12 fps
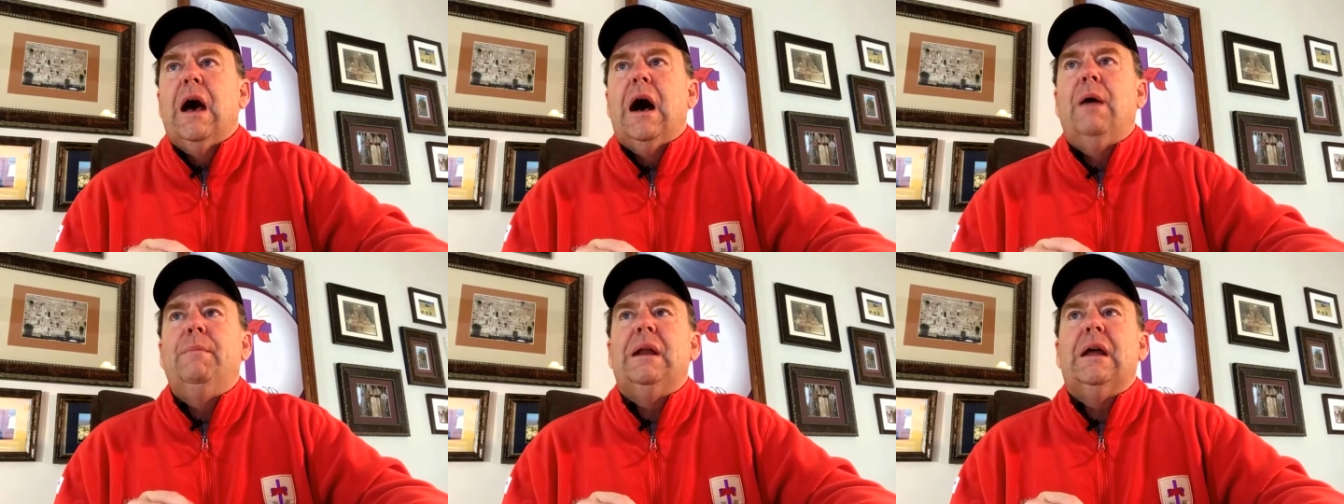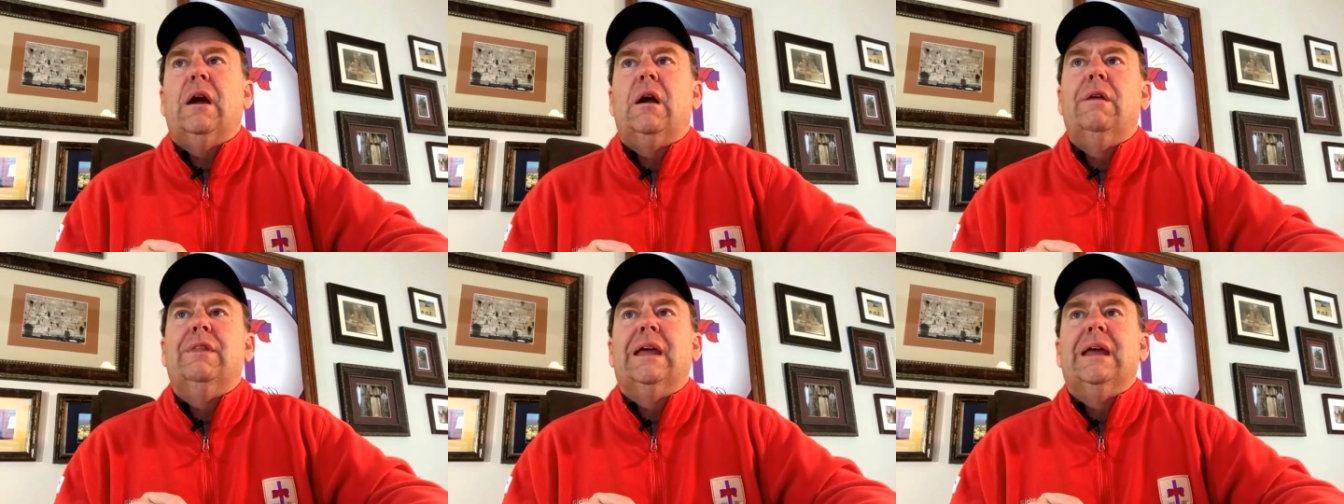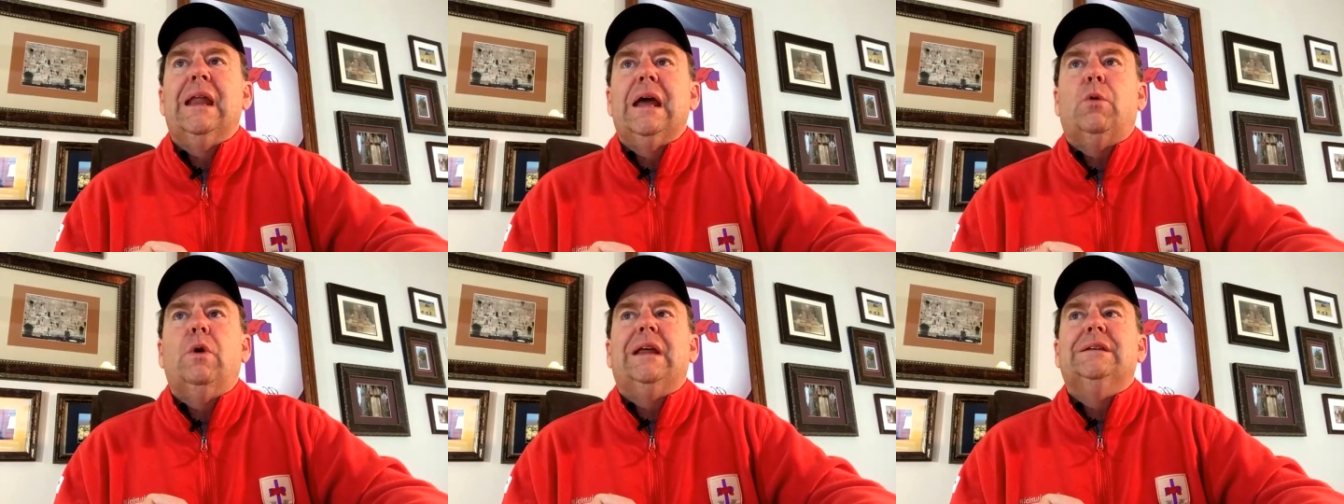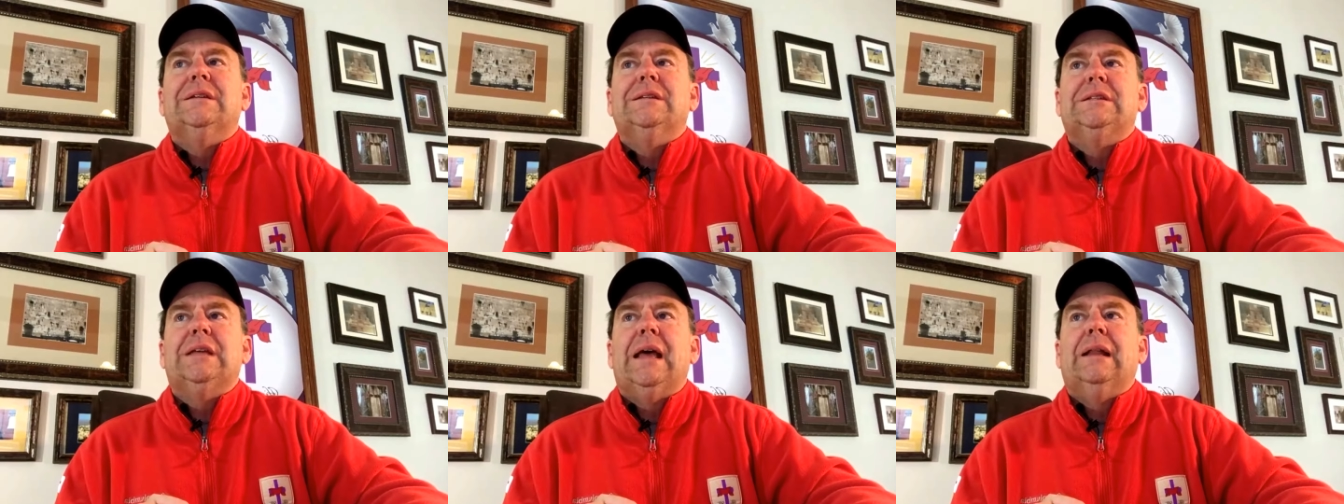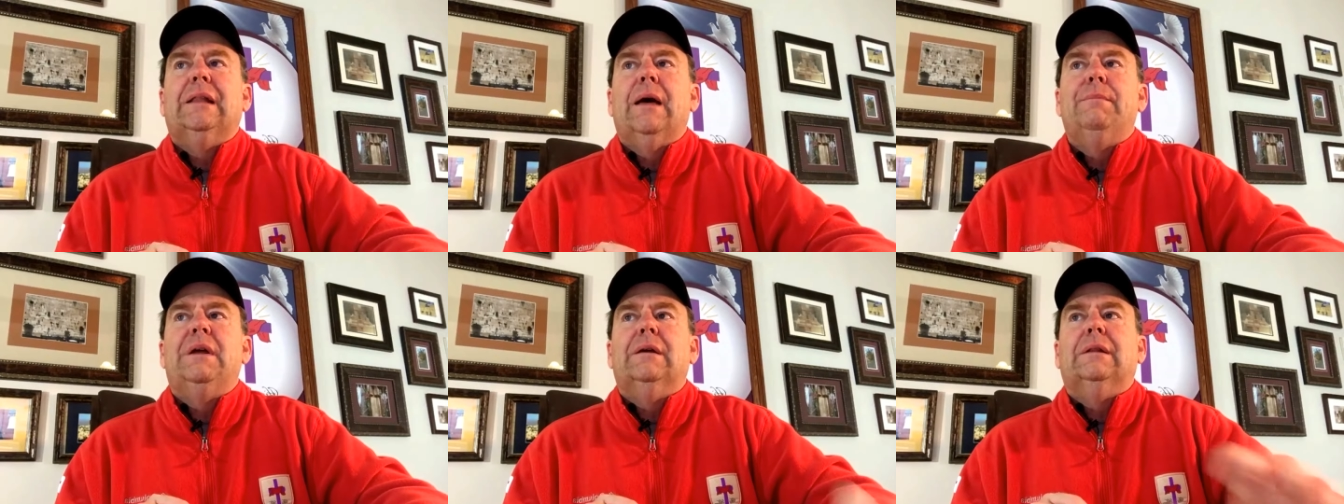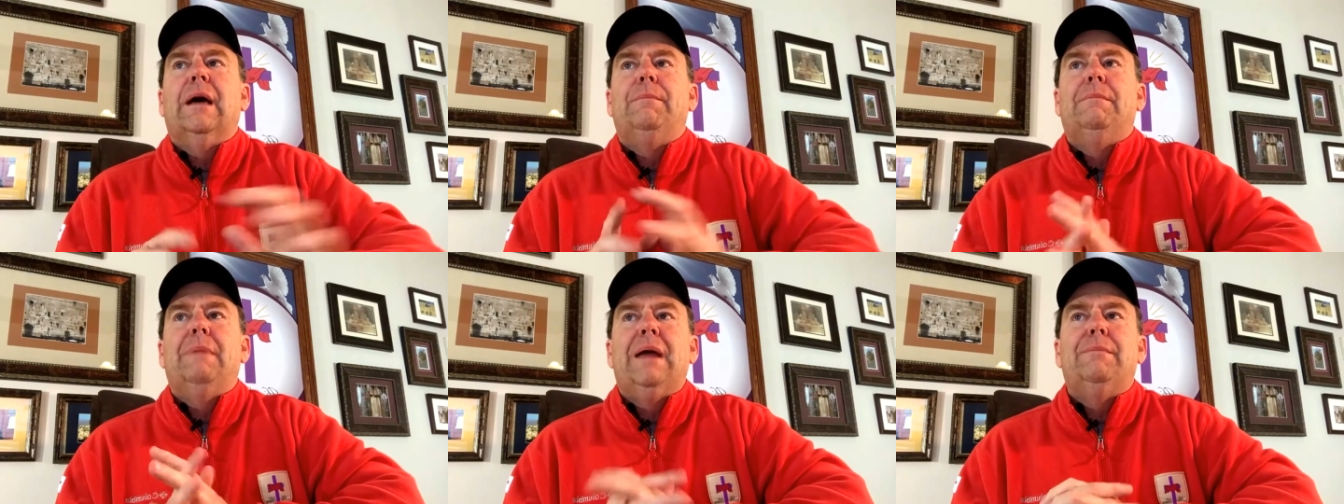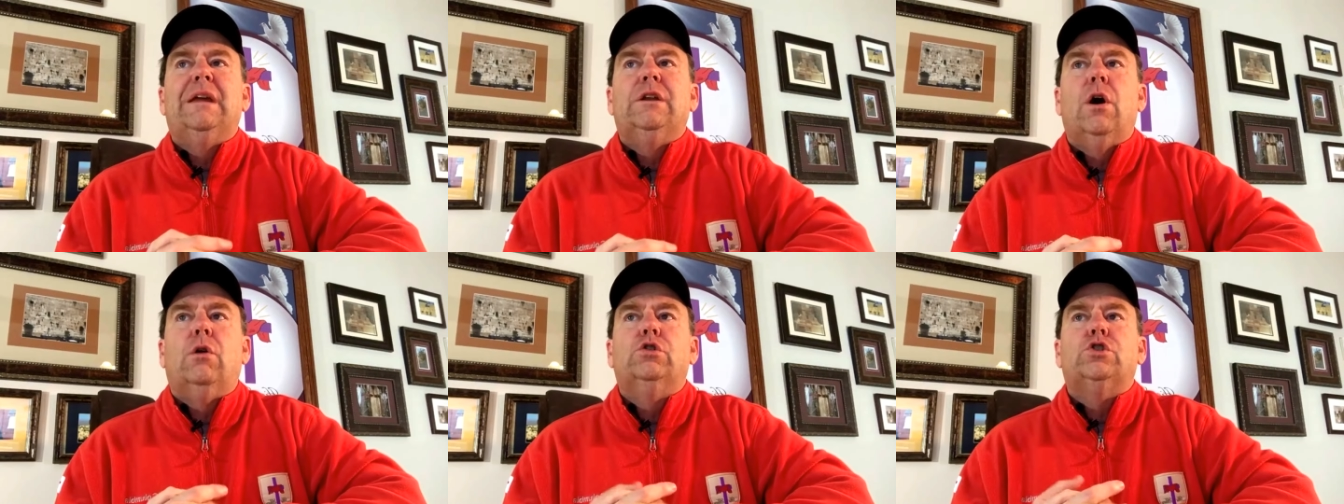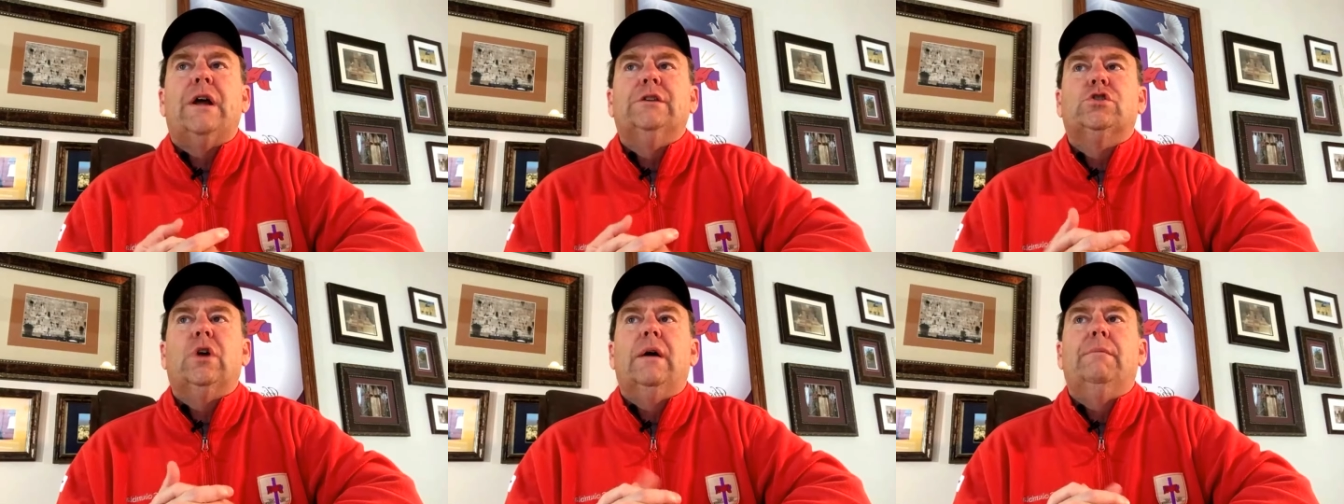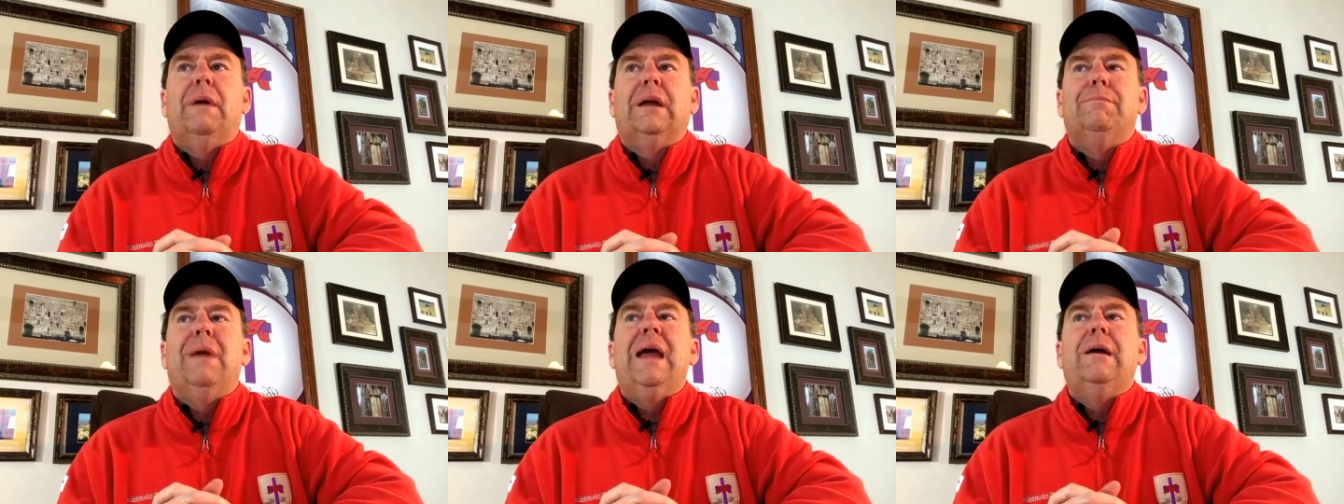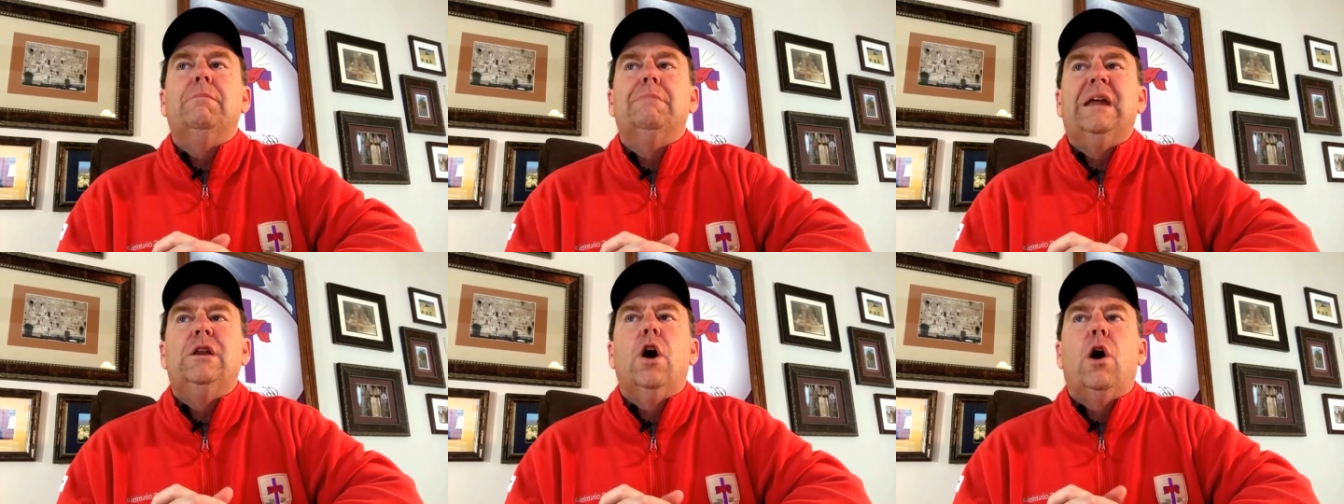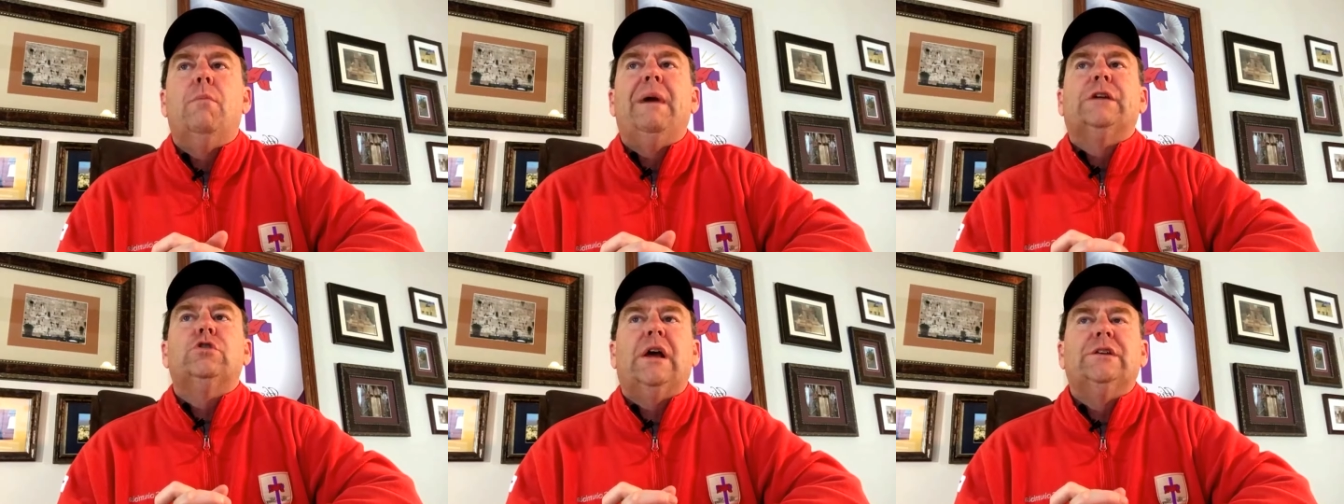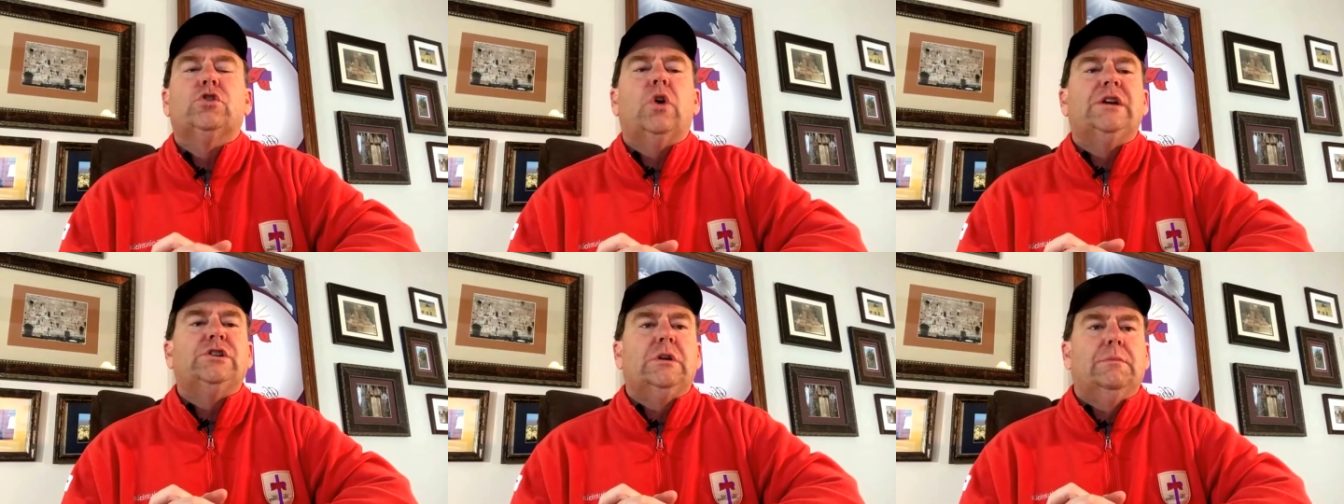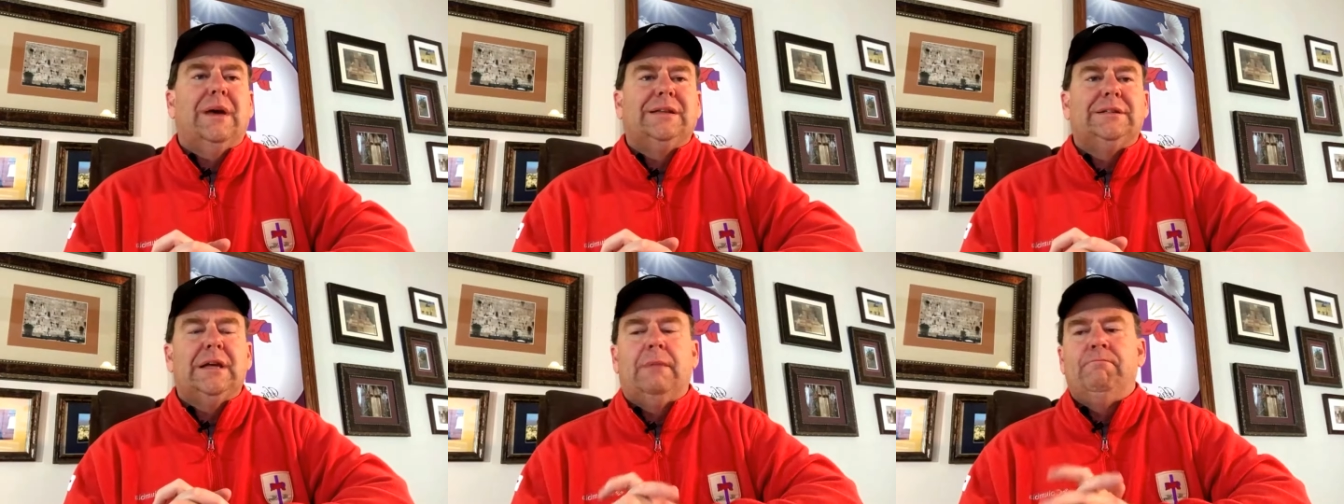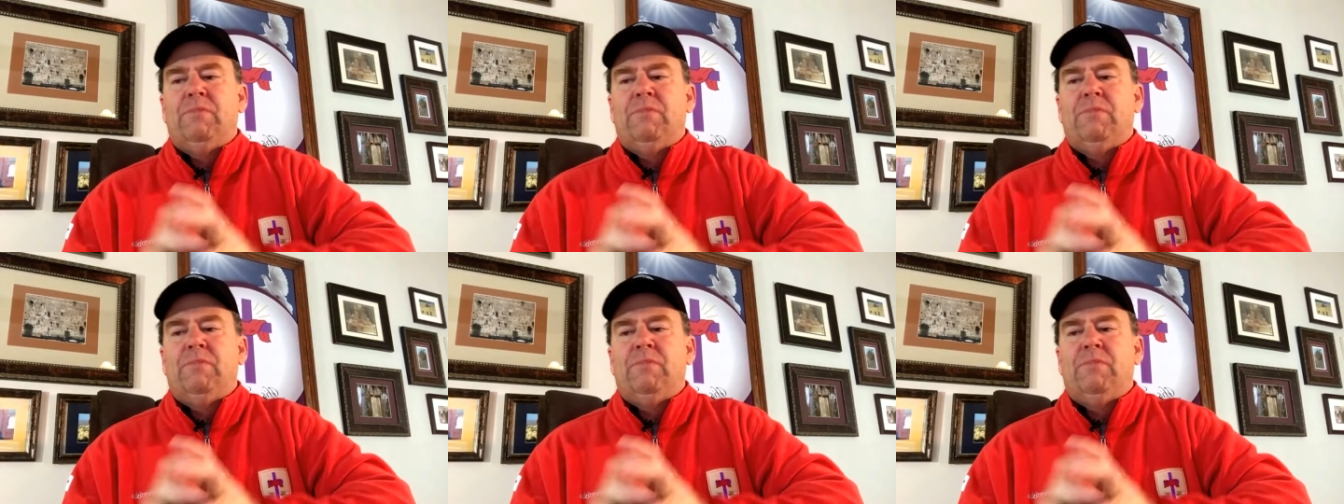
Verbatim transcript: How many are in the iniquities and sin? Let me let make me known transgr- make me know my transgression and my sin.